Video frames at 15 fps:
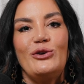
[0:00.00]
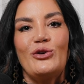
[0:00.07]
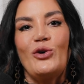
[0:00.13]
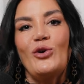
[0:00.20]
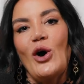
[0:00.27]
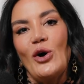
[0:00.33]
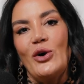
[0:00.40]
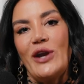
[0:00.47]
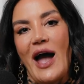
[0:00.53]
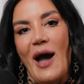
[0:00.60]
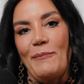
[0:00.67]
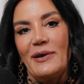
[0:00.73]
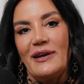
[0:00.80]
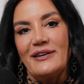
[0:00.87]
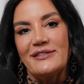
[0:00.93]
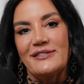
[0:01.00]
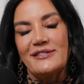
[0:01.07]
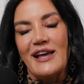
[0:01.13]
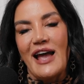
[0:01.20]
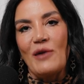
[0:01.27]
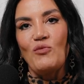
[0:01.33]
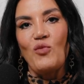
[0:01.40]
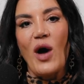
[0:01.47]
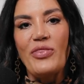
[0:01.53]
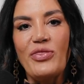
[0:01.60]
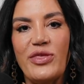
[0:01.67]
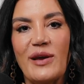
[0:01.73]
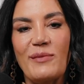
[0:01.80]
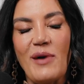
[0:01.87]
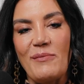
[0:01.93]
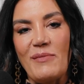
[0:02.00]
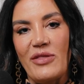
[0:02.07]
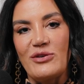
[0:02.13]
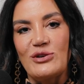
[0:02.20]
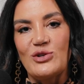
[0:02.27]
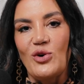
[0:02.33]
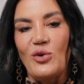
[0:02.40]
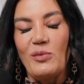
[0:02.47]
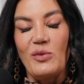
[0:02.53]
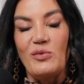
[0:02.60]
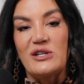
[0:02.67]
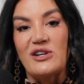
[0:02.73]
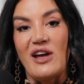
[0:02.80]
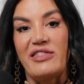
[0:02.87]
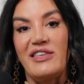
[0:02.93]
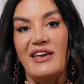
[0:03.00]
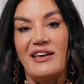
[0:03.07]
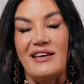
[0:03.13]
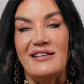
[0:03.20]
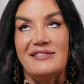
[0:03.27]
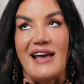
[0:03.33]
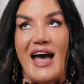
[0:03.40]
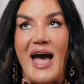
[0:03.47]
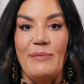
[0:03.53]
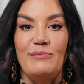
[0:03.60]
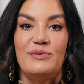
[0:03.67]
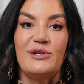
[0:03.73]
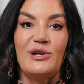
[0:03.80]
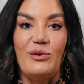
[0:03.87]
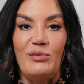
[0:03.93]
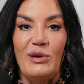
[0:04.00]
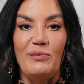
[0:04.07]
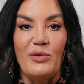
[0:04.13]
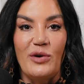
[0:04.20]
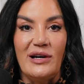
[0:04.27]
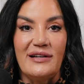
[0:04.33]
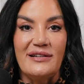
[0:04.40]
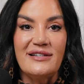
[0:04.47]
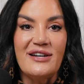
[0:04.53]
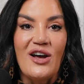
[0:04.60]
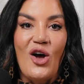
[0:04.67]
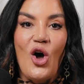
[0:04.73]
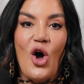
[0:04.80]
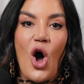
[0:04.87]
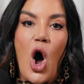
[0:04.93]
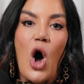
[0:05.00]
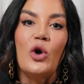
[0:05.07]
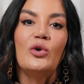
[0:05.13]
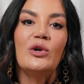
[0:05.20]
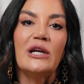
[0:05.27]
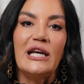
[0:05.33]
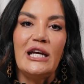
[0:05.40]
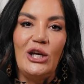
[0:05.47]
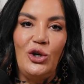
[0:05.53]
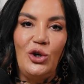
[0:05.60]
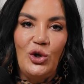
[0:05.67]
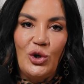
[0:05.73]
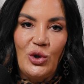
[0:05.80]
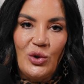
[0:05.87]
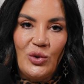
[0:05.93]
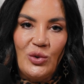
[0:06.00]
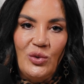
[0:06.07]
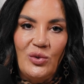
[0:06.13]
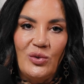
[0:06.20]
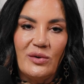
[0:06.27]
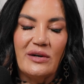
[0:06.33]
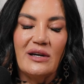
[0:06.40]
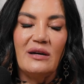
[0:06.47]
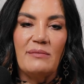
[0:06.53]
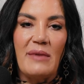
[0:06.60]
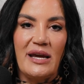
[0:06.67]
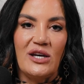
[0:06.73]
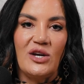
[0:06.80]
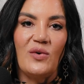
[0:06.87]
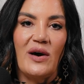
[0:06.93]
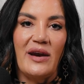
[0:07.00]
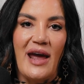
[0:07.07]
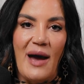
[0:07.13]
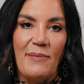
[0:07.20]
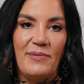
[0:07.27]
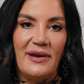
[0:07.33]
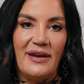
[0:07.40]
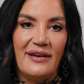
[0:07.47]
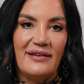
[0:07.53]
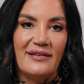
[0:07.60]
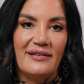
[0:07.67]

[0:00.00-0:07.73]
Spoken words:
your own happiness. And one thing my mother taught me, which I think is absolutely brilliant, only you can make you unhappy.